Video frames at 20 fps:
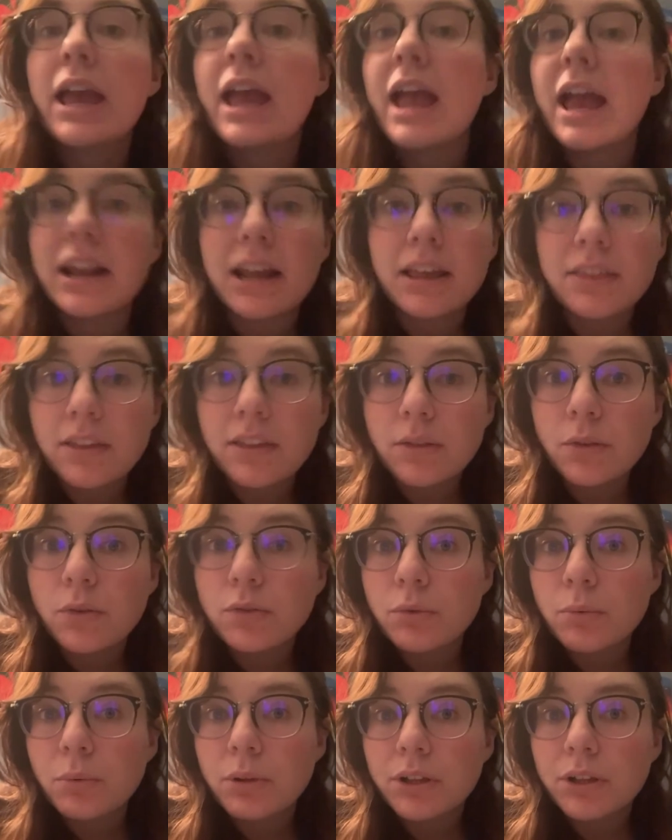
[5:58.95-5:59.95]
And I think those
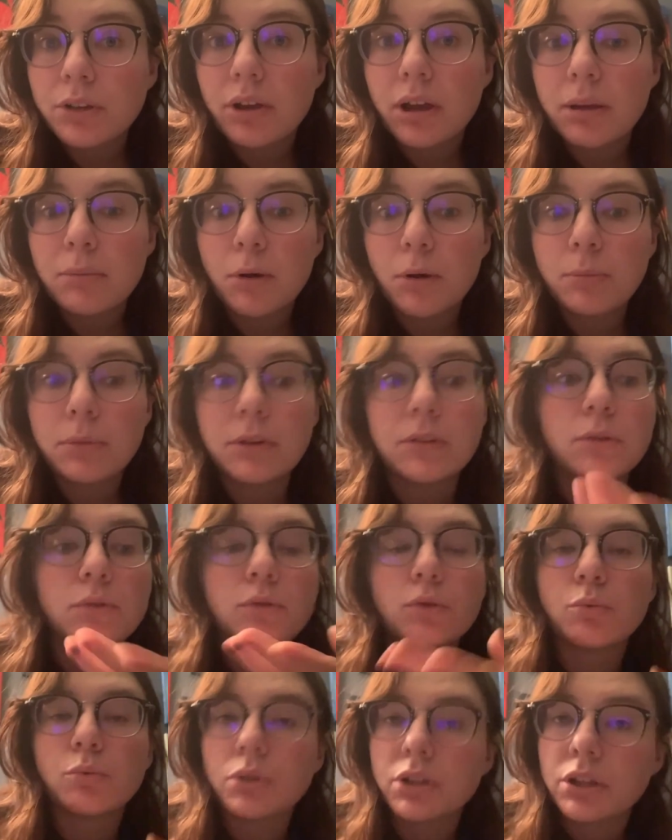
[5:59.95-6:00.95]
are really great moments. Those
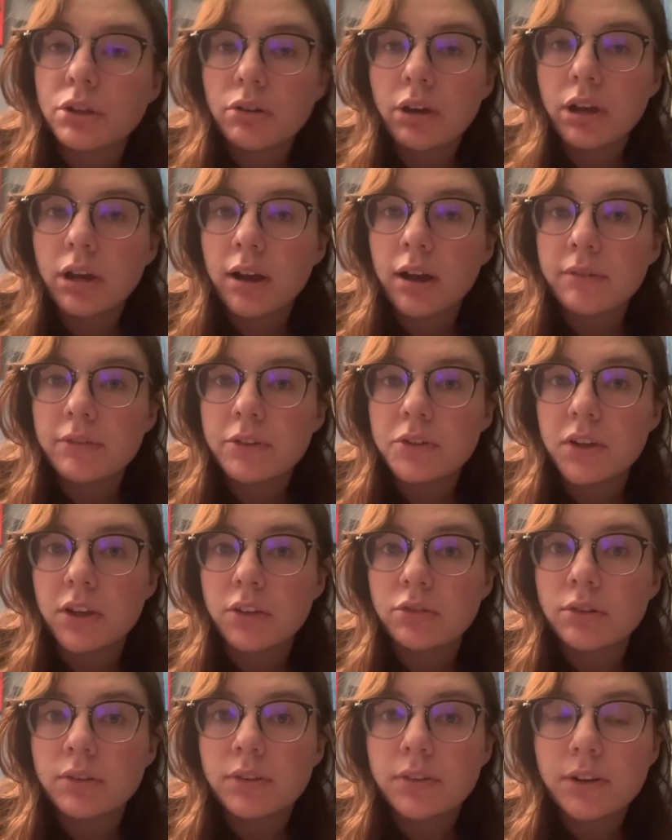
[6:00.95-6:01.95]
are really great
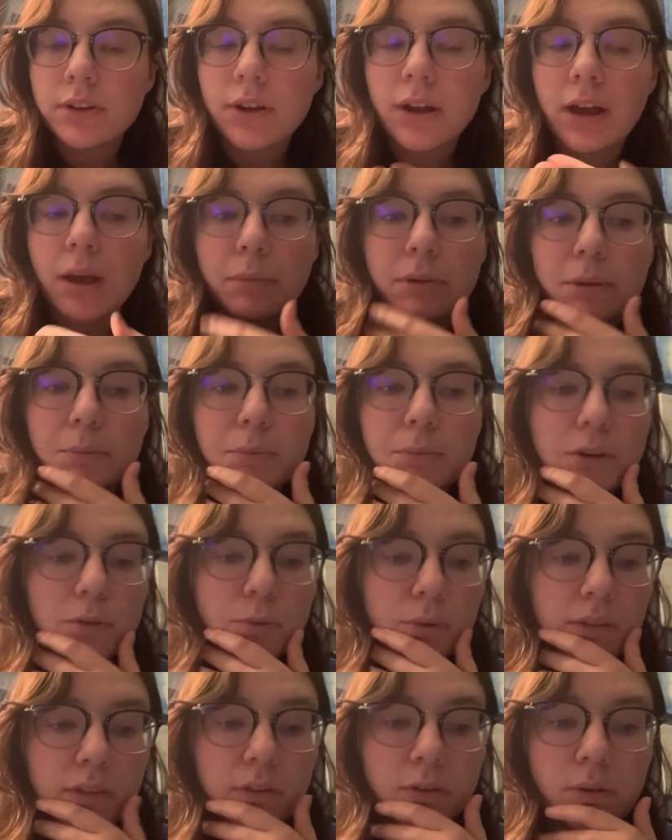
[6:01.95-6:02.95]
conversations that are happening
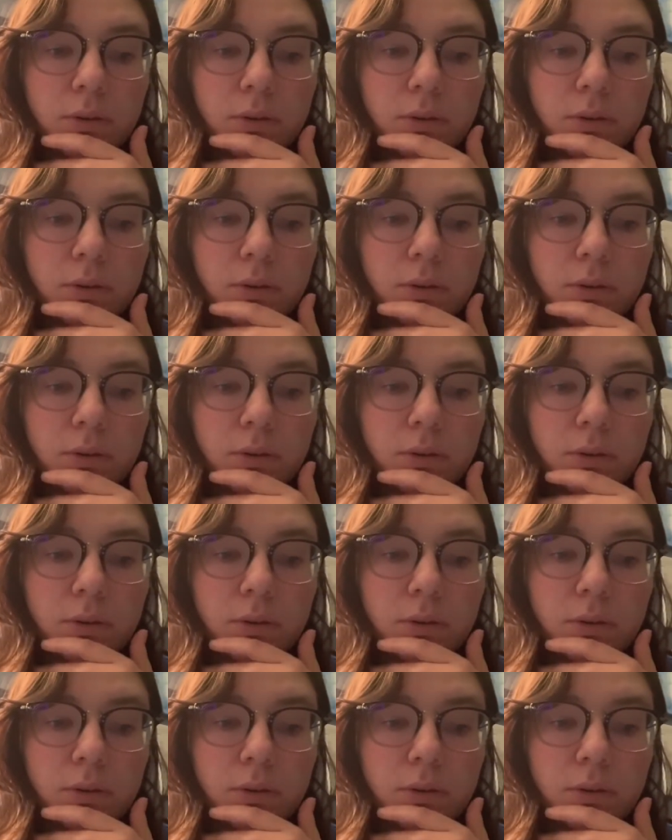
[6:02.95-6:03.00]
between the two